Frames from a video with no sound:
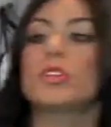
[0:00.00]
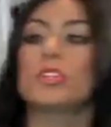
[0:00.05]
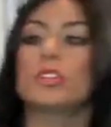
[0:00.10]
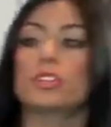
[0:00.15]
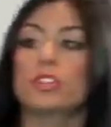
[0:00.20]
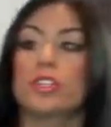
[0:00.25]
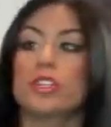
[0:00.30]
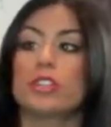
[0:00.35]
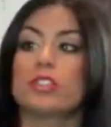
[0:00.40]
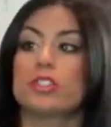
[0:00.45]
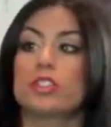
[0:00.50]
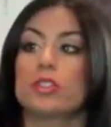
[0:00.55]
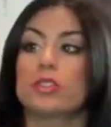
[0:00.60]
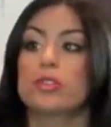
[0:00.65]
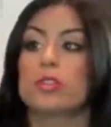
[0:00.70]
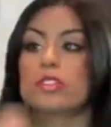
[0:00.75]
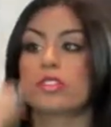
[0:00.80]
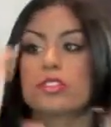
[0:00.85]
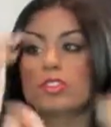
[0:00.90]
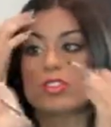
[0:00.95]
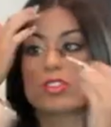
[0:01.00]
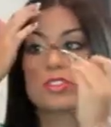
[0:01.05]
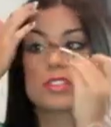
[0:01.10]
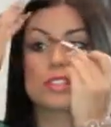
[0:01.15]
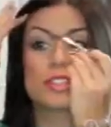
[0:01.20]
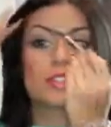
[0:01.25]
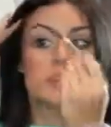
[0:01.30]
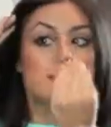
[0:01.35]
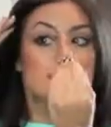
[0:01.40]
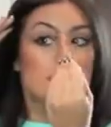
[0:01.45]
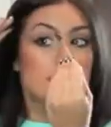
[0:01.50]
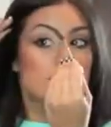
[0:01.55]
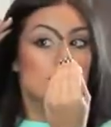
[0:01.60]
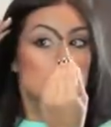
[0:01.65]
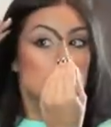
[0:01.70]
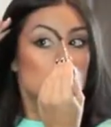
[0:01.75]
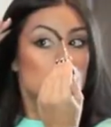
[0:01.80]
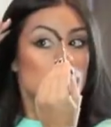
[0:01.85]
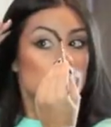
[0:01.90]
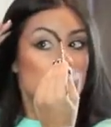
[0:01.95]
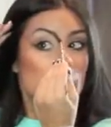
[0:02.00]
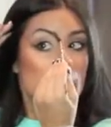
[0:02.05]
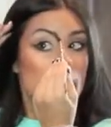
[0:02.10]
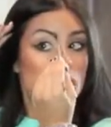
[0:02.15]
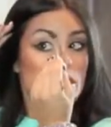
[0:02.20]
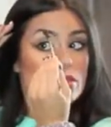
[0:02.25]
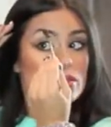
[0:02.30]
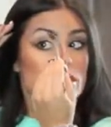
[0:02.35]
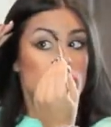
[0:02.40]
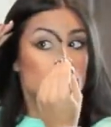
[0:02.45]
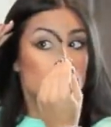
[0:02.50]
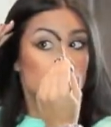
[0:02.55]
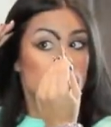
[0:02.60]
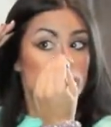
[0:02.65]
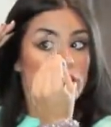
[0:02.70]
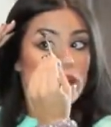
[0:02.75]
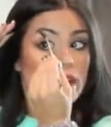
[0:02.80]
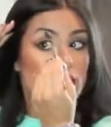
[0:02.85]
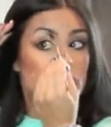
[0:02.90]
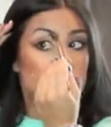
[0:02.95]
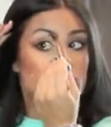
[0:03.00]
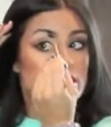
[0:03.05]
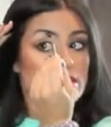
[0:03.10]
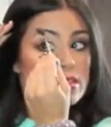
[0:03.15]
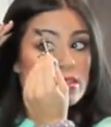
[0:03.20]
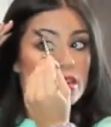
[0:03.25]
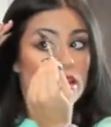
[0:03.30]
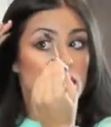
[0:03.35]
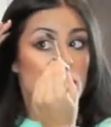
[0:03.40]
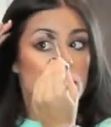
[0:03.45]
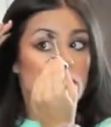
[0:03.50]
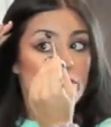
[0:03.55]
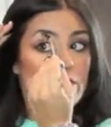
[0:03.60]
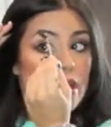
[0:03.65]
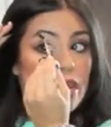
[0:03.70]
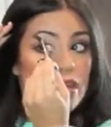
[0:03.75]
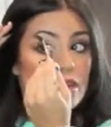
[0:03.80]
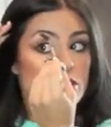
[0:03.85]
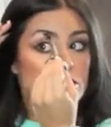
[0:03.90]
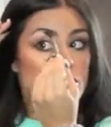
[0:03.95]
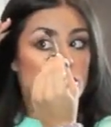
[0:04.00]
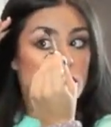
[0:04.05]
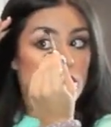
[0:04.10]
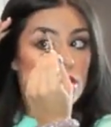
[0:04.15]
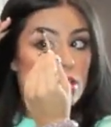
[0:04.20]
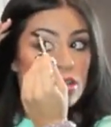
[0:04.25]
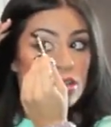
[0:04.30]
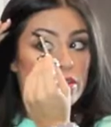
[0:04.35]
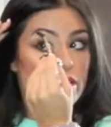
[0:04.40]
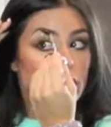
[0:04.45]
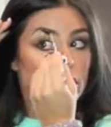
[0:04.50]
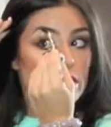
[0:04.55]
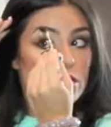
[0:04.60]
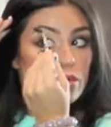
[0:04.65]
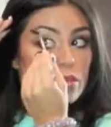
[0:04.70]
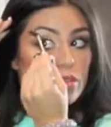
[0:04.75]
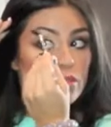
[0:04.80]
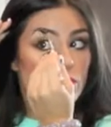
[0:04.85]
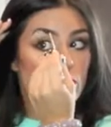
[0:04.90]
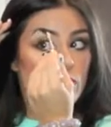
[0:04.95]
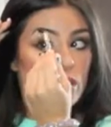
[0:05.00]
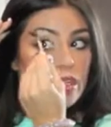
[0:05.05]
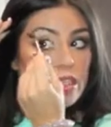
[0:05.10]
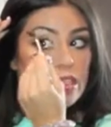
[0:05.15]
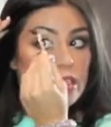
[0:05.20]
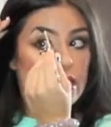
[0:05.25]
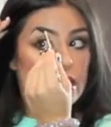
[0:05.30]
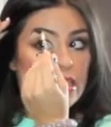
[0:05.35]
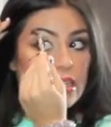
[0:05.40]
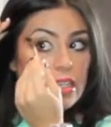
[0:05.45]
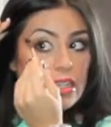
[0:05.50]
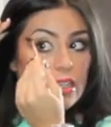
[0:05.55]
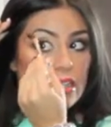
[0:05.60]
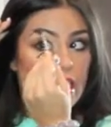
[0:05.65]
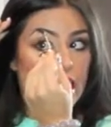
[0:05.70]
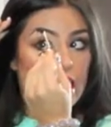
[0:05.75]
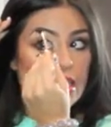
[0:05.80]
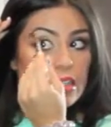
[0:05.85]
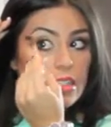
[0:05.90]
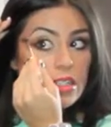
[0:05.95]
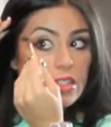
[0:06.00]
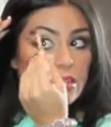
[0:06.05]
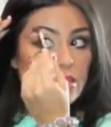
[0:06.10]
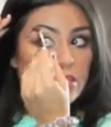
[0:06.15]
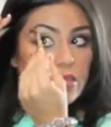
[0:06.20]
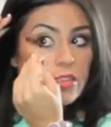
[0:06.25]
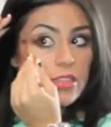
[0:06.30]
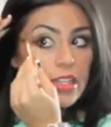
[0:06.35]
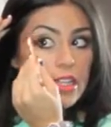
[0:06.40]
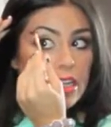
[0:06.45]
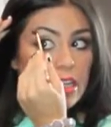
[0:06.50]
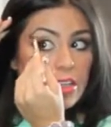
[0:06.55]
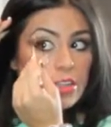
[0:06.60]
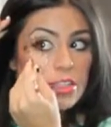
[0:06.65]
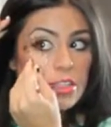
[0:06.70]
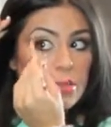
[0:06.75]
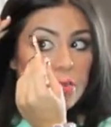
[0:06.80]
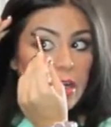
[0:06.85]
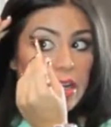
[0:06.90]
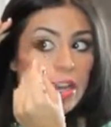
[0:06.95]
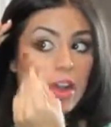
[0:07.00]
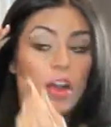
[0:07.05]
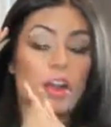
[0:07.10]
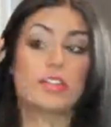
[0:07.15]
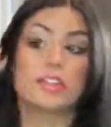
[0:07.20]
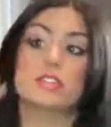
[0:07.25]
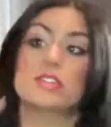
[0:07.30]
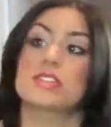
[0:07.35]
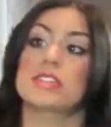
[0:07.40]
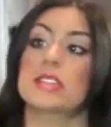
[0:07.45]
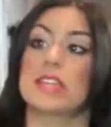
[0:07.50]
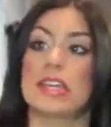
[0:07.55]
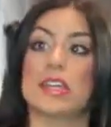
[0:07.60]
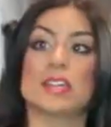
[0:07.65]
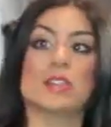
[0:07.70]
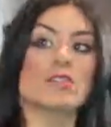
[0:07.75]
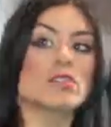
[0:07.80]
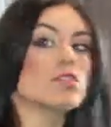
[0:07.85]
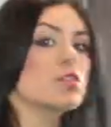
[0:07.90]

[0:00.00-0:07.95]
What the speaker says: what you're going to do is you're just going to set your brows in place. Make sure that you avoid getting any of the hairspray on your skin